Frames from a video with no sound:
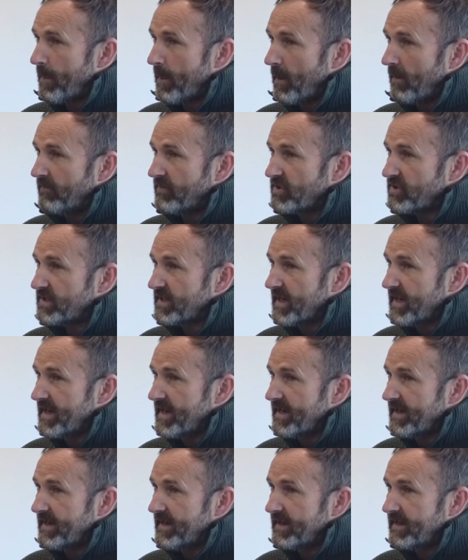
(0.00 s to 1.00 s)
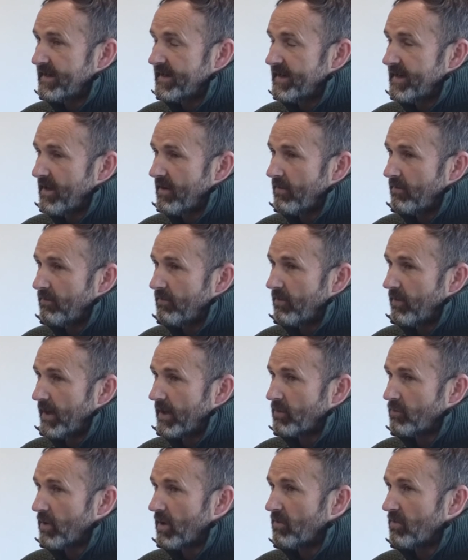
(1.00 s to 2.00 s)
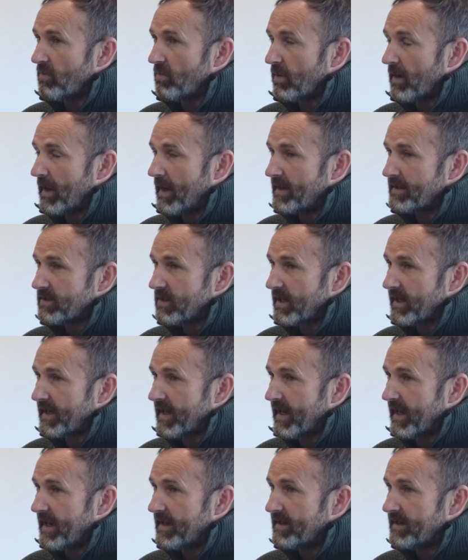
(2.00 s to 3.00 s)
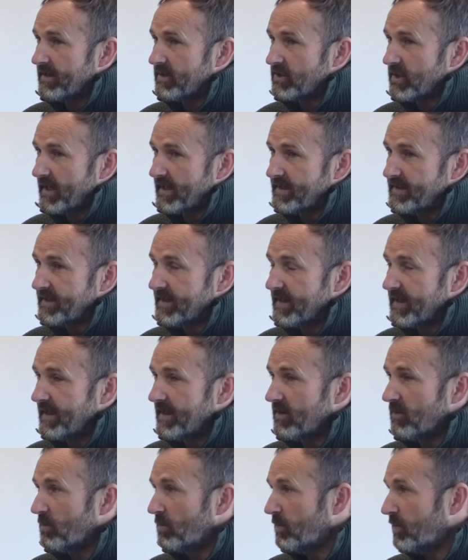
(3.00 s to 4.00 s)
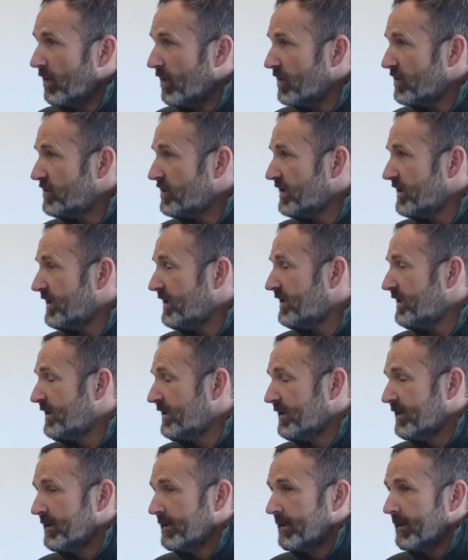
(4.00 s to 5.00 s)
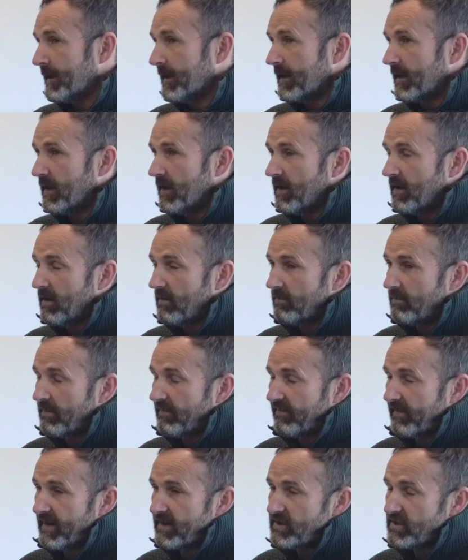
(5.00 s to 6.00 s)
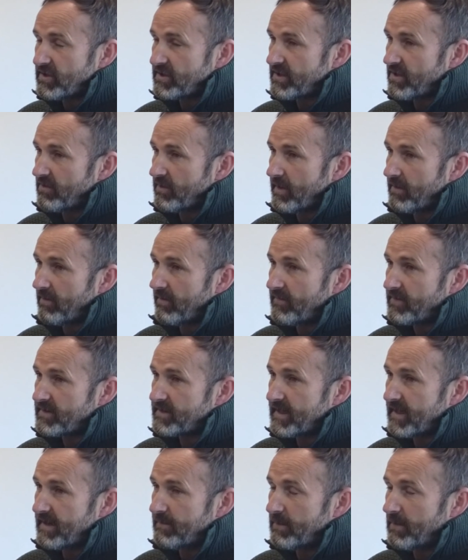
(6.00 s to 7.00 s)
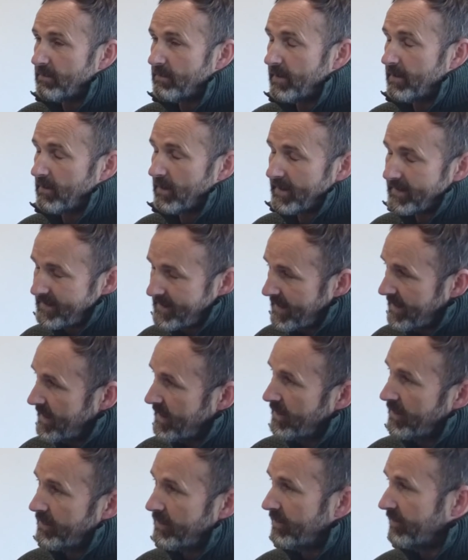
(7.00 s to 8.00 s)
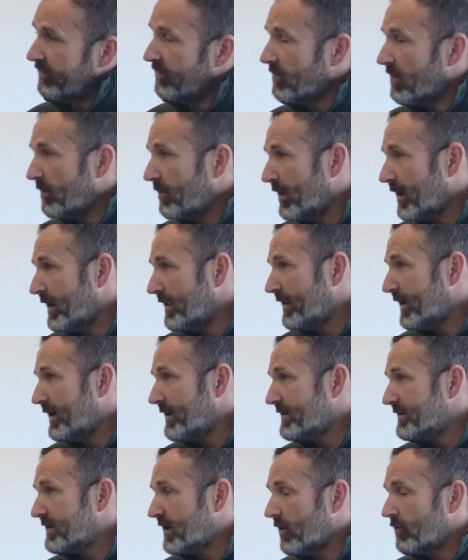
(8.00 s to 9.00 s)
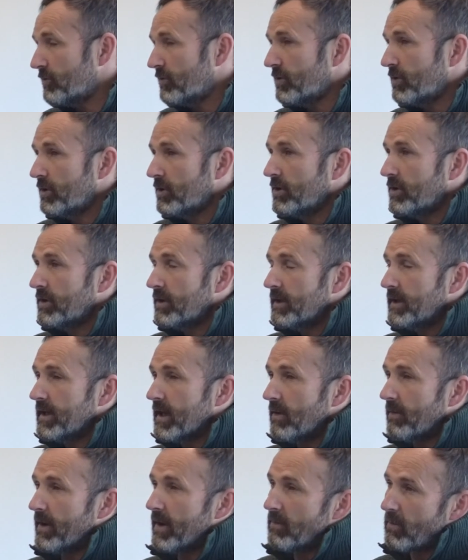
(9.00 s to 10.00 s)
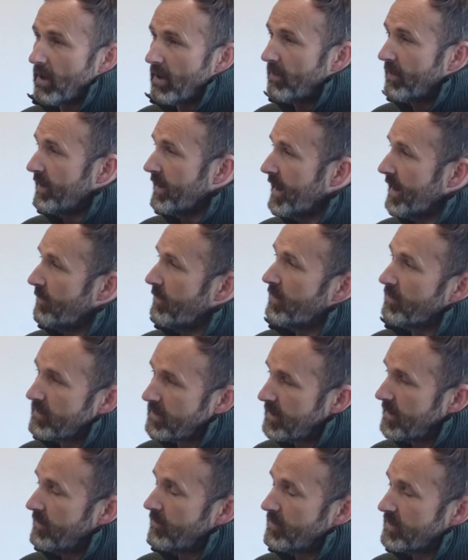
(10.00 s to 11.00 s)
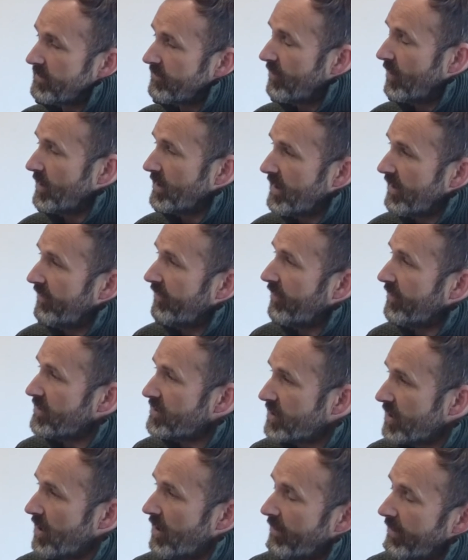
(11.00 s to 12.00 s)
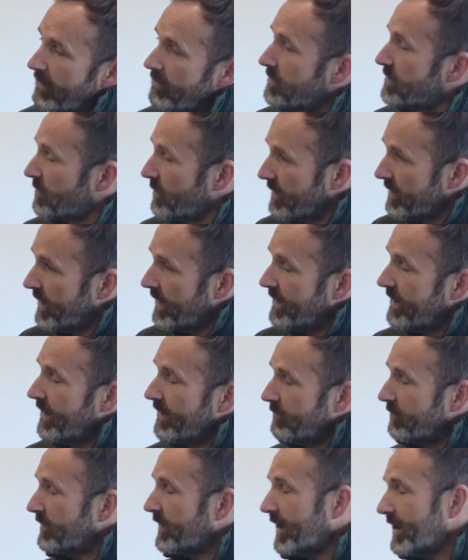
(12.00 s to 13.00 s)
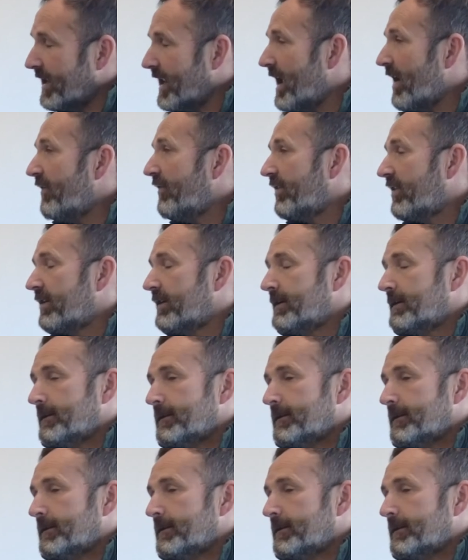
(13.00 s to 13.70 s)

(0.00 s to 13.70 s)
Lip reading: Obviously, I grew up with players like Ed and JT and Perchy. Fletcher's still there, obviously, but people like Tinney I knew from my playing days. So, when I worked with them, it was a very different scenario to when they left.